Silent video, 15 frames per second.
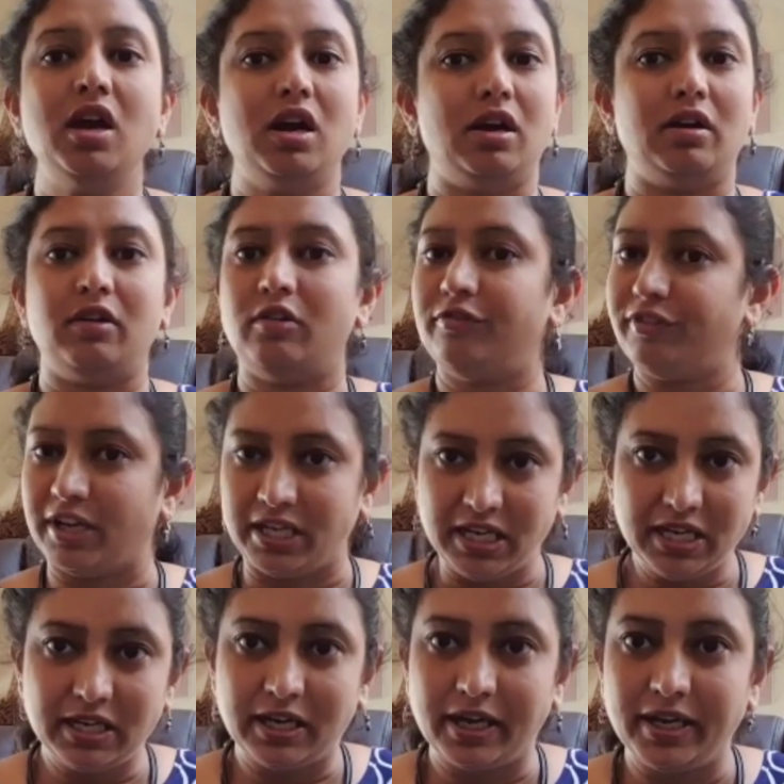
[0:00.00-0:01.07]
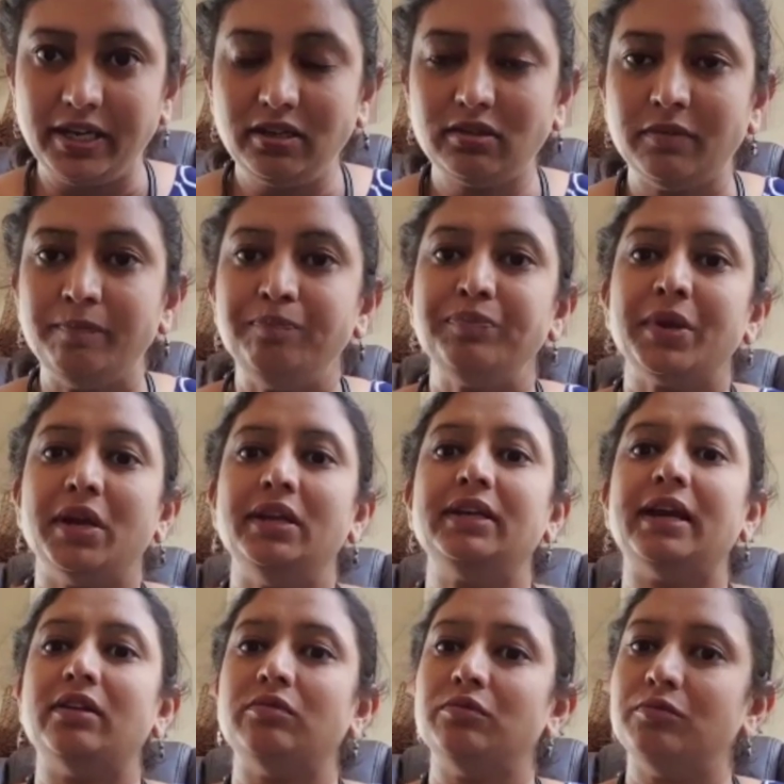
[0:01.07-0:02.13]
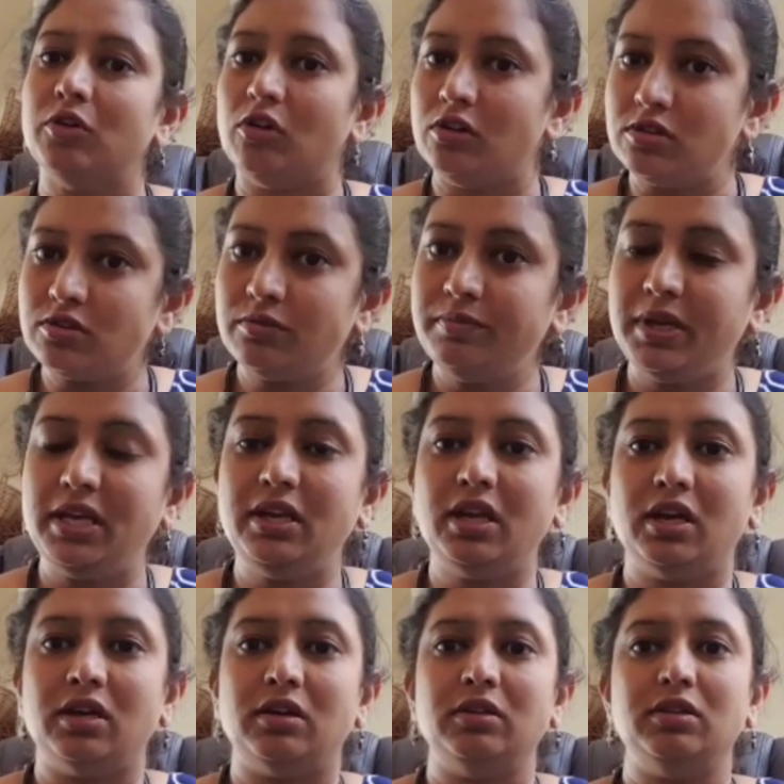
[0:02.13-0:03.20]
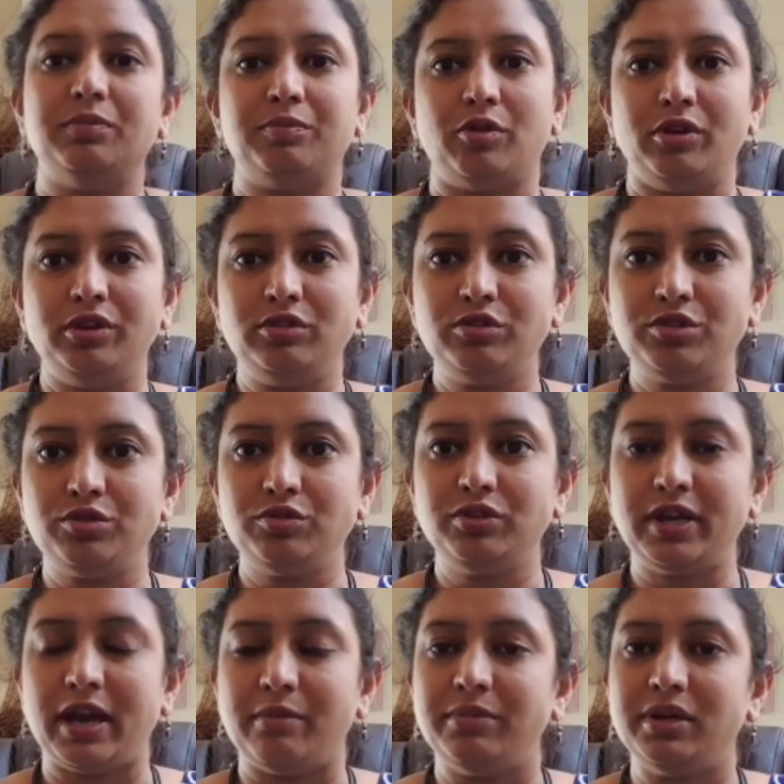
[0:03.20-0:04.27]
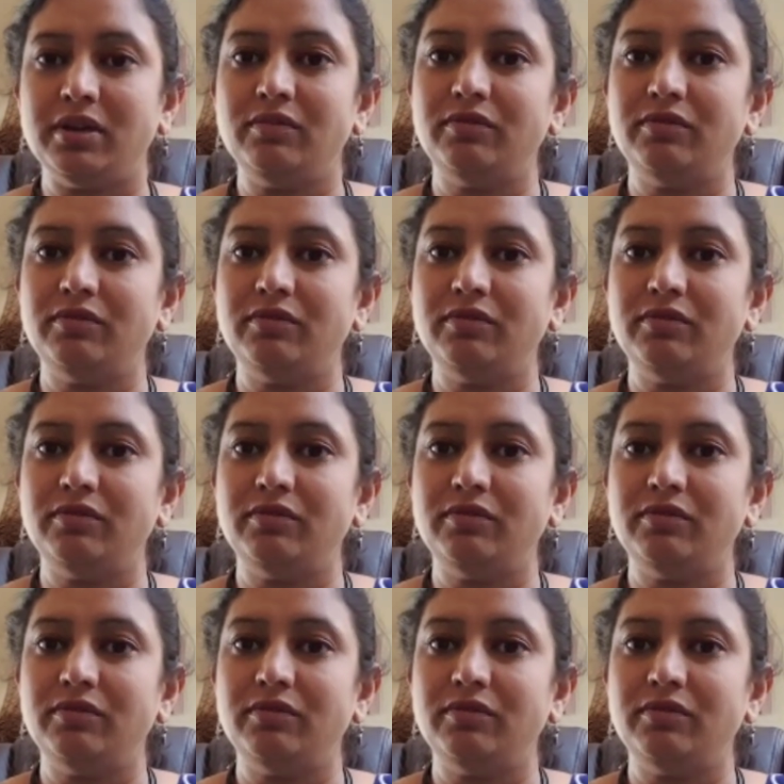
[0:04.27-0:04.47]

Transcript: of any kind. It can also be the point to shoot camera,